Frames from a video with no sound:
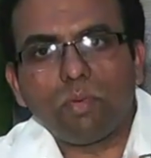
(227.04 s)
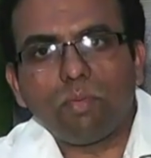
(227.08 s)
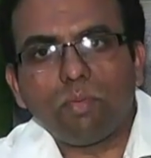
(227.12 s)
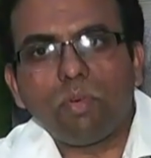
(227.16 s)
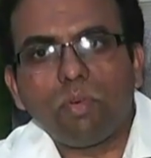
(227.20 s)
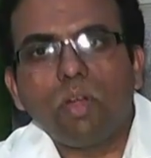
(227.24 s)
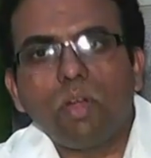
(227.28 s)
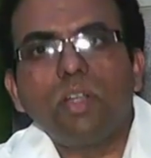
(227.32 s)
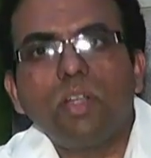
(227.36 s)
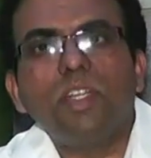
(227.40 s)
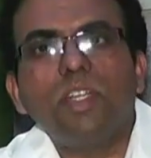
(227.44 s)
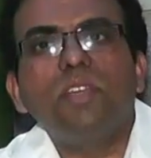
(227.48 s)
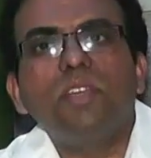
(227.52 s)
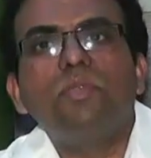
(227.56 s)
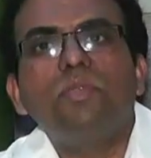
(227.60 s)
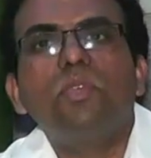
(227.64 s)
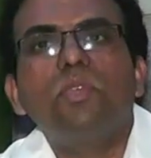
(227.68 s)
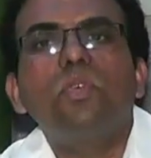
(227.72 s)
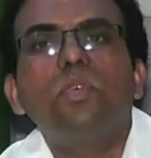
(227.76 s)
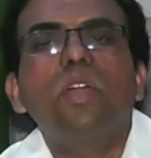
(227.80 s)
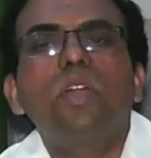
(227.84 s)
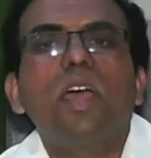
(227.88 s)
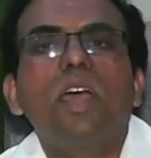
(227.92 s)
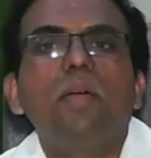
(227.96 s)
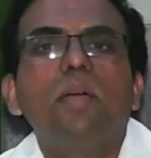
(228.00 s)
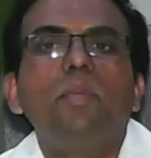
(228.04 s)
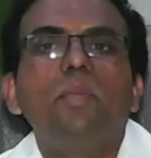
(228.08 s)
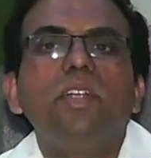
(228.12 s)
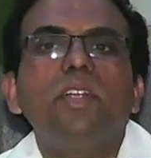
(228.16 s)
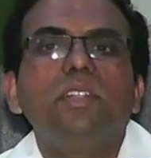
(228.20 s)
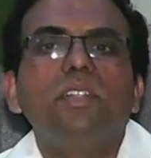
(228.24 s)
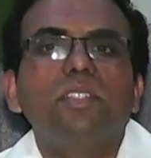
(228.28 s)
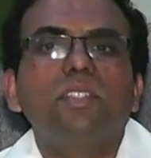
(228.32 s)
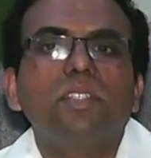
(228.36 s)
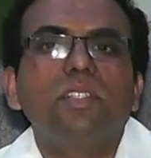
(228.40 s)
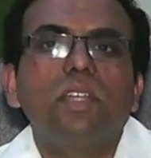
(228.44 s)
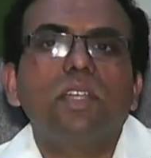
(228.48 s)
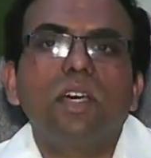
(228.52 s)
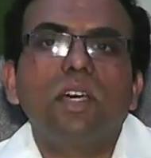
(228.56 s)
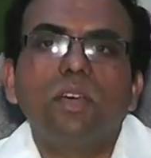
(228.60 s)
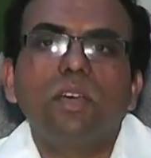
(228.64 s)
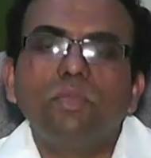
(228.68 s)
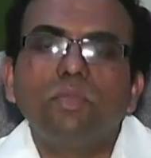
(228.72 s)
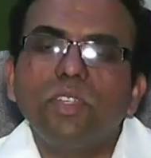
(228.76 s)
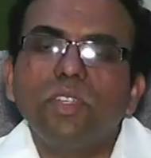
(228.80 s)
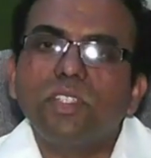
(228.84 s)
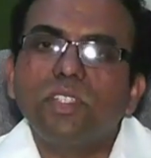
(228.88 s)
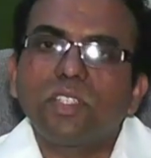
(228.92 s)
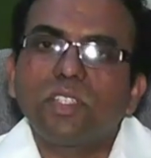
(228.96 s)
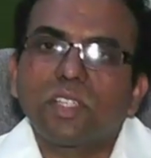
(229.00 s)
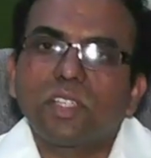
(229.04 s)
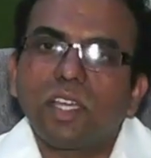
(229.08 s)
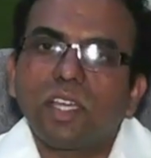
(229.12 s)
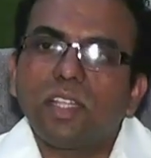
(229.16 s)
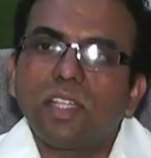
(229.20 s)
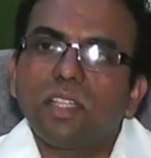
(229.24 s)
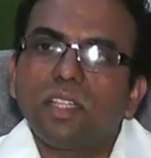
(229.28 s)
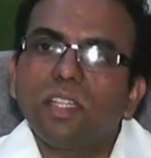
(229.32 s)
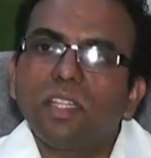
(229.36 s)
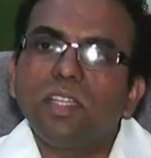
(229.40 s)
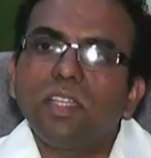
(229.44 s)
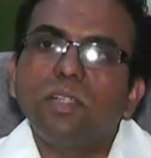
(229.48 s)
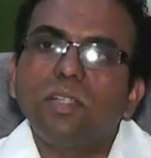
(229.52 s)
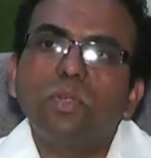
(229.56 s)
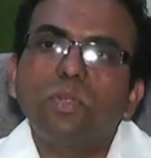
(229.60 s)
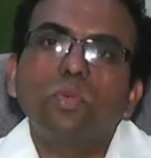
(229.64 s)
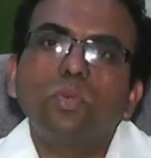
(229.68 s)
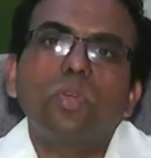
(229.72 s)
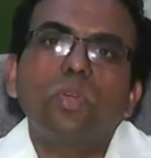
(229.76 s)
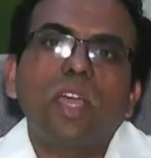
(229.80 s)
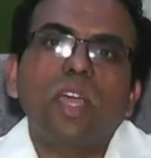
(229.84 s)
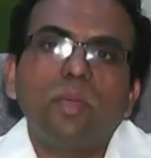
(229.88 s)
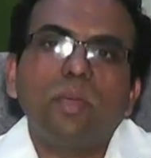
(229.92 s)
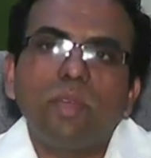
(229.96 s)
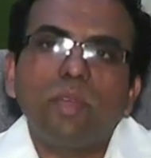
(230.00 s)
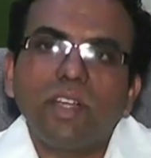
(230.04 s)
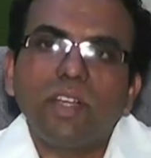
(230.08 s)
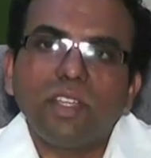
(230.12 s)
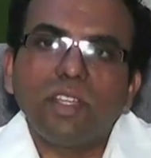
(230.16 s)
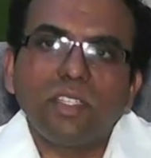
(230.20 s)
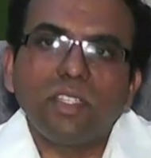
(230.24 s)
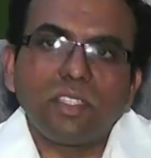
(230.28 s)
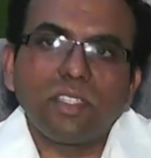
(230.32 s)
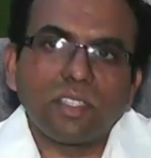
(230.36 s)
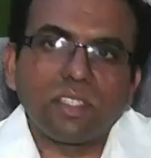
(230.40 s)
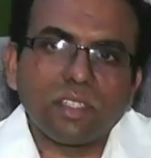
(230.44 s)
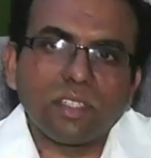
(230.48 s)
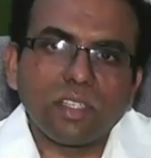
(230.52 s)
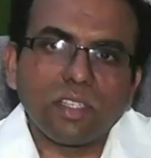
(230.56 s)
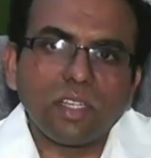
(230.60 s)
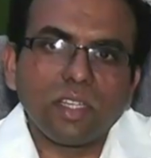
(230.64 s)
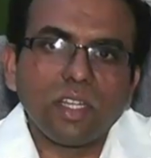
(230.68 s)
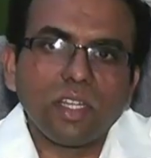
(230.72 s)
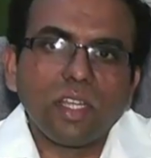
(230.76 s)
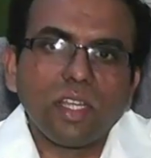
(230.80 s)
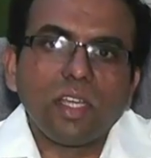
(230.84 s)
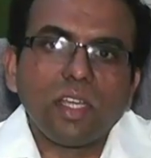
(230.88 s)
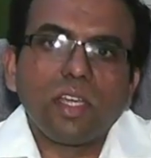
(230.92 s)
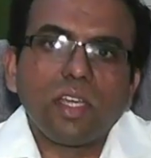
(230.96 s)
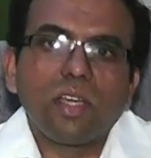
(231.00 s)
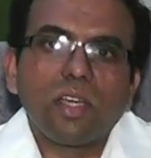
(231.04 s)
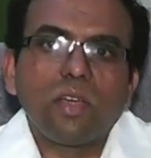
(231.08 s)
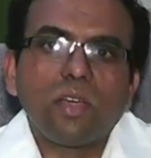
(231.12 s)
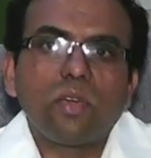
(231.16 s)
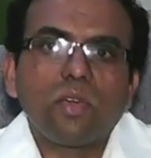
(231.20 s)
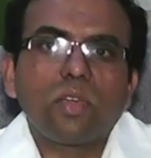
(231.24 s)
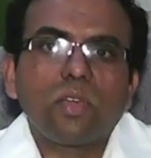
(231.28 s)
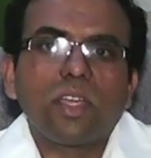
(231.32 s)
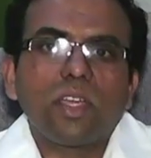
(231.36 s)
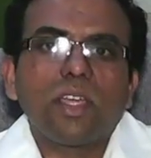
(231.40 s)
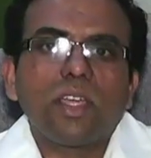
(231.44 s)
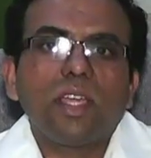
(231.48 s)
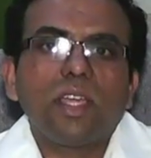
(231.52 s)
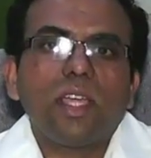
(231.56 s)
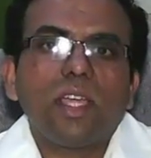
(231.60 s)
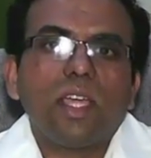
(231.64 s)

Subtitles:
faulty food habits which can lead to diabetes. Okay.